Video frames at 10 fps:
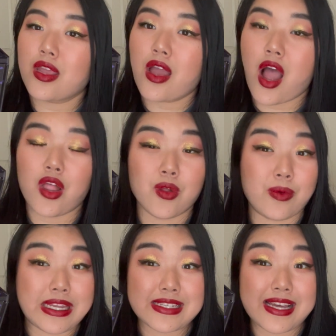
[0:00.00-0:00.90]

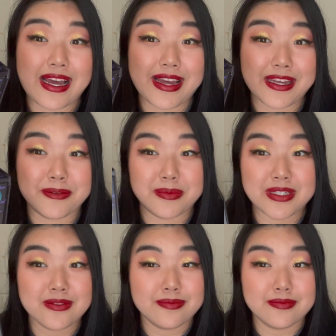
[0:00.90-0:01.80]
Halloween time
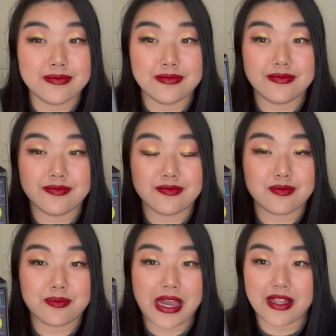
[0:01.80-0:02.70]

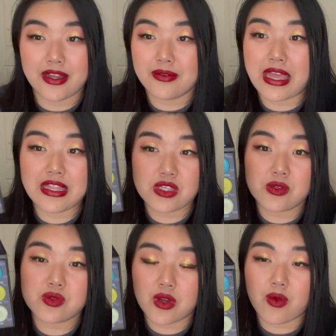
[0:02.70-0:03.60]
palette. And this
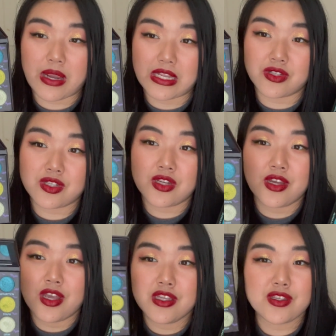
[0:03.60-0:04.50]
one's rearranged,
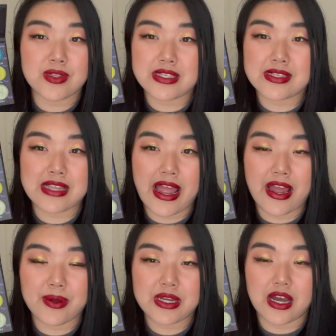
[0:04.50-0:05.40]
so this is not how
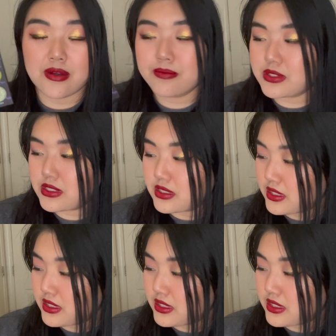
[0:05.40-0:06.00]
it comes.